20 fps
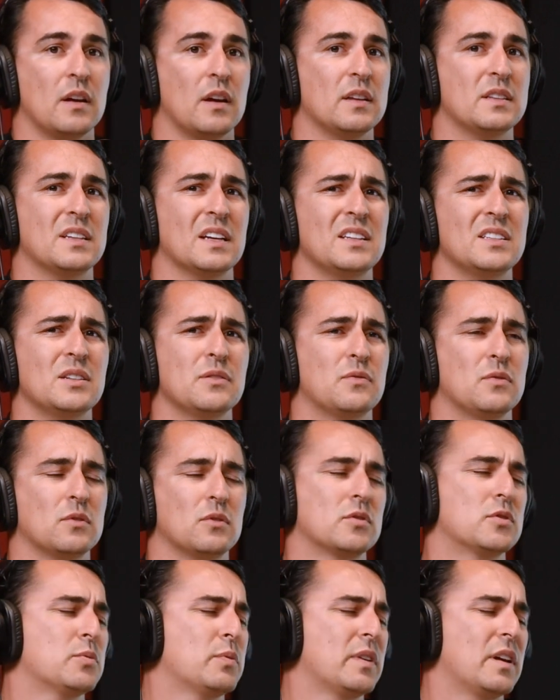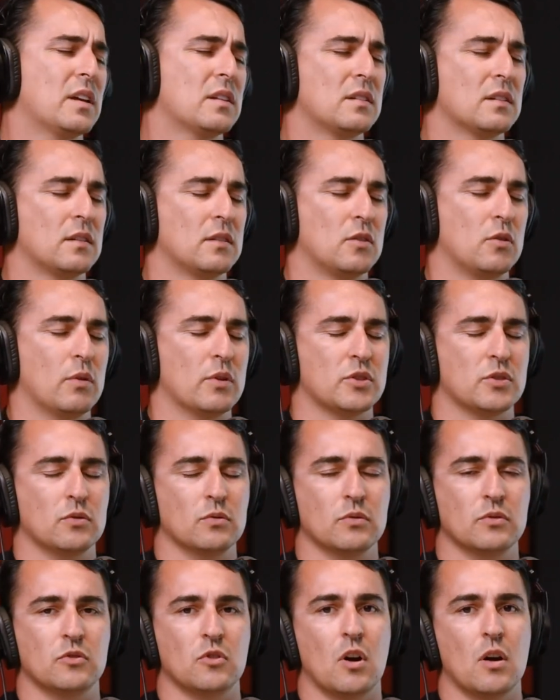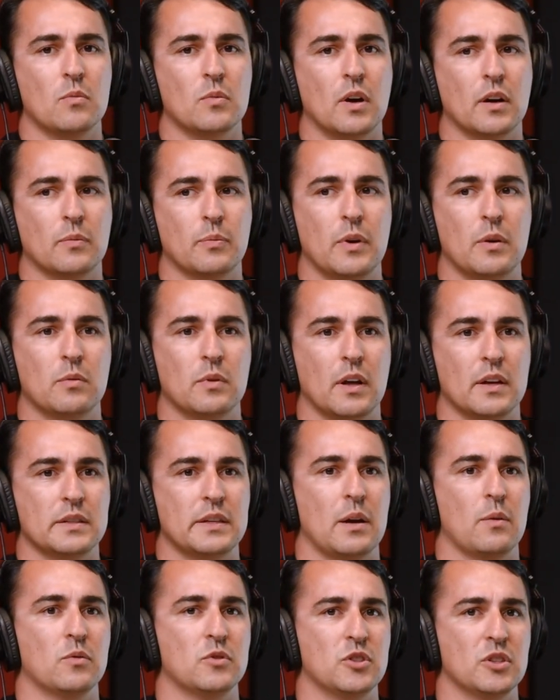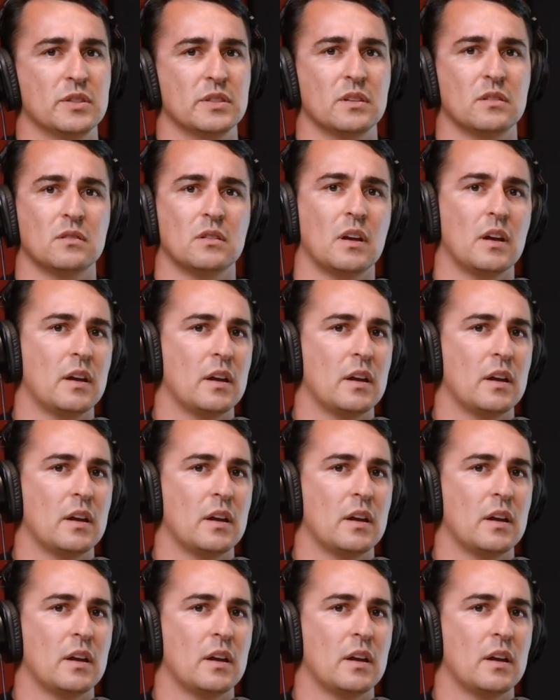it's easier because we get the question all the time. Like people ask, how much is it?